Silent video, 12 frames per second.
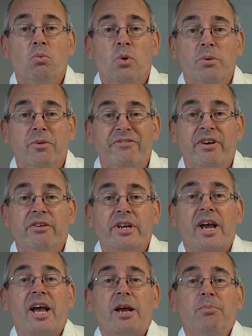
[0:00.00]
we were very
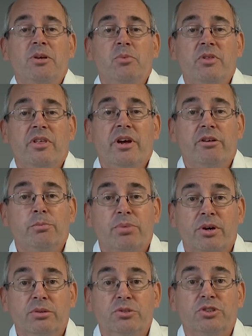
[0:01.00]
happy with their
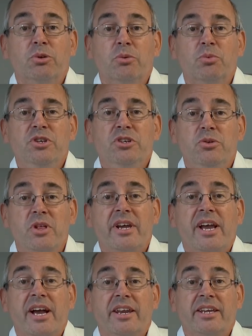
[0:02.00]
approach to it. We knew they
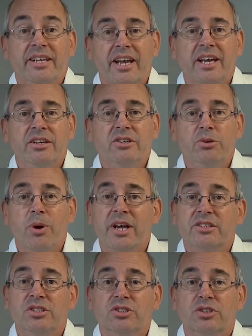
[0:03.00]
had a can-do
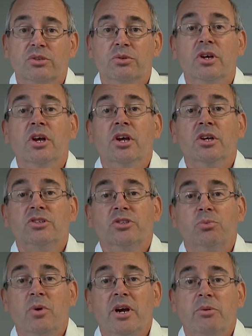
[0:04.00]
attitude. So
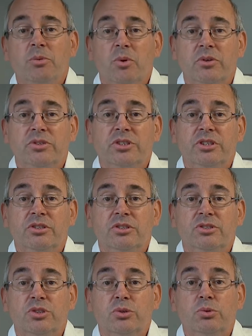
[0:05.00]
where we wanted
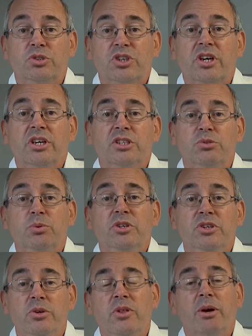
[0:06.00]
the tool changed, we
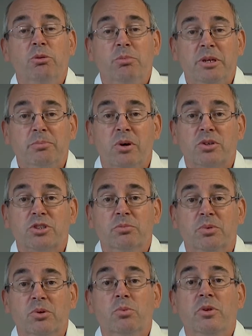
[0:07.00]
knew that would be
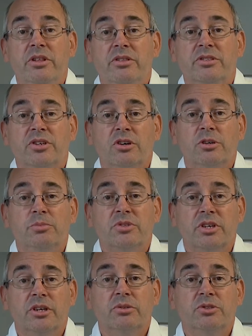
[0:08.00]
possible within the
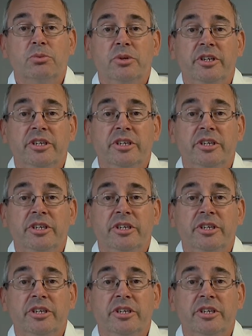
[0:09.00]
timescales that we